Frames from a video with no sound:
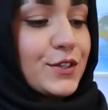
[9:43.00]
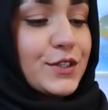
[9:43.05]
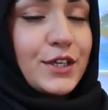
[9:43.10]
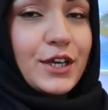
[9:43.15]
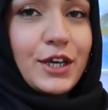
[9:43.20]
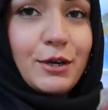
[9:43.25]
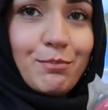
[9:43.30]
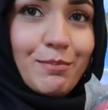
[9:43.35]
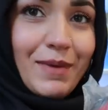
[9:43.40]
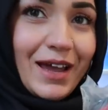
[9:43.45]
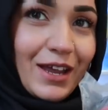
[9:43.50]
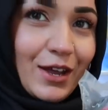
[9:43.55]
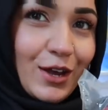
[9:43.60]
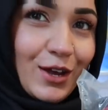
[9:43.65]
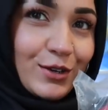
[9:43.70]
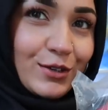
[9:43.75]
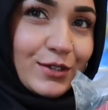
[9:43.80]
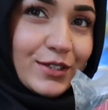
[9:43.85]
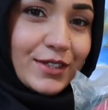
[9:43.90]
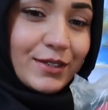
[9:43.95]
Some
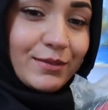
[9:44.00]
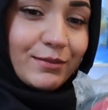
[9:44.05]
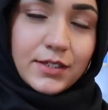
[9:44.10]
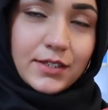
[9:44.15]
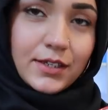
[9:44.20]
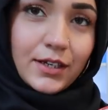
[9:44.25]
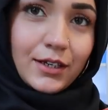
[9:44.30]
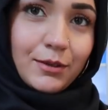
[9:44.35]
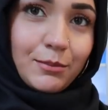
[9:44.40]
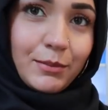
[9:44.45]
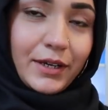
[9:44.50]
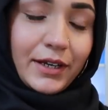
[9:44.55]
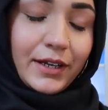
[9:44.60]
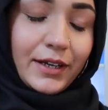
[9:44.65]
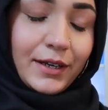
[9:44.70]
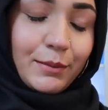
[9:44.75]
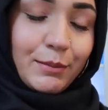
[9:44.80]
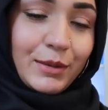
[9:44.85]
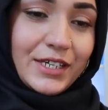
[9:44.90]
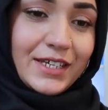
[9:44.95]
mangoes, some
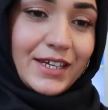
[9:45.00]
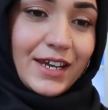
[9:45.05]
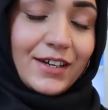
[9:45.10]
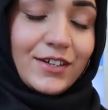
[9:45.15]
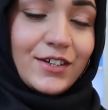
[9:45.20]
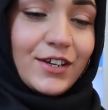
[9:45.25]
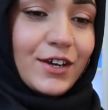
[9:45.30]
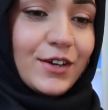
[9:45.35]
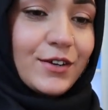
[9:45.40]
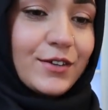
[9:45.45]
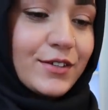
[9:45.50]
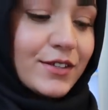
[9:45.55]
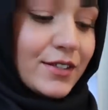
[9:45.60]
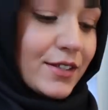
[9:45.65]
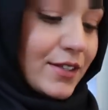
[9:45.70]
potatoes,